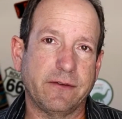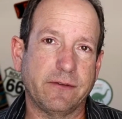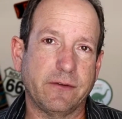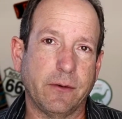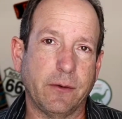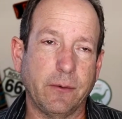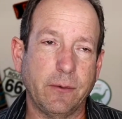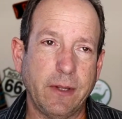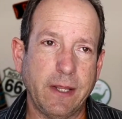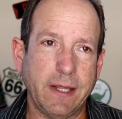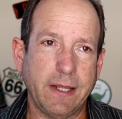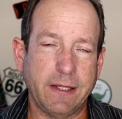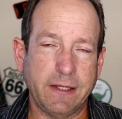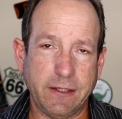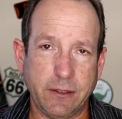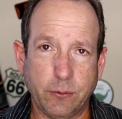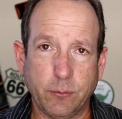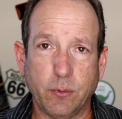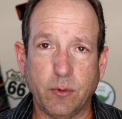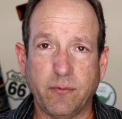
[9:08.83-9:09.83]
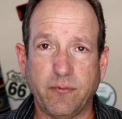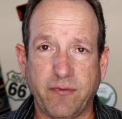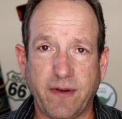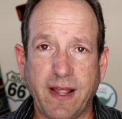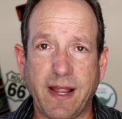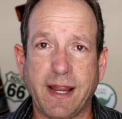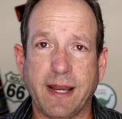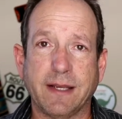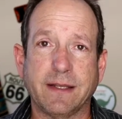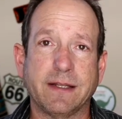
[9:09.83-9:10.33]
So you will
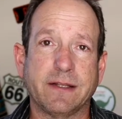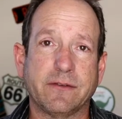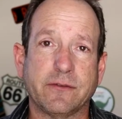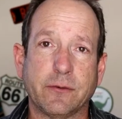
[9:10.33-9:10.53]
find that